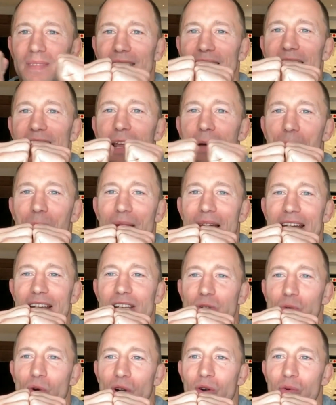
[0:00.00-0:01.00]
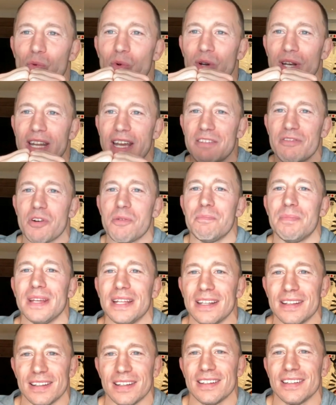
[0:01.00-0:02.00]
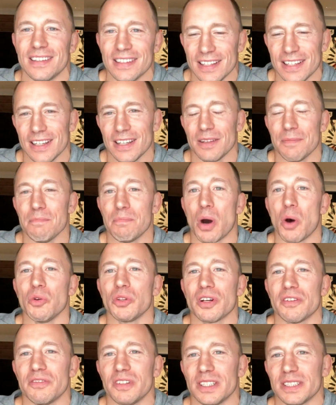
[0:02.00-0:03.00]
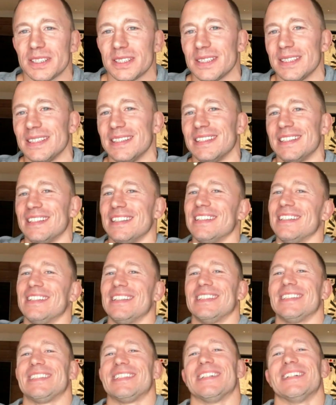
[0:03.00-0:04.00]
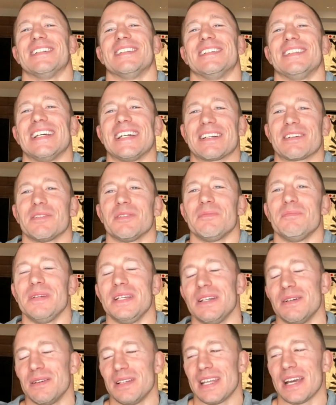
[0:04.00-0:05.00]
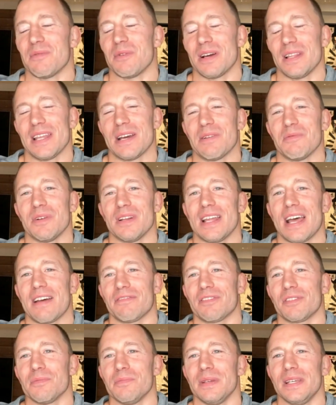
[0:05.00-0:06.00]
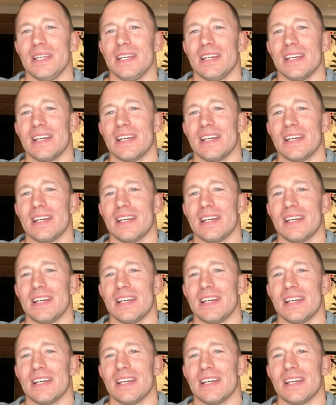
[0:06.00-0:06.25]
in a place where we've never been, both of us. So that would have to be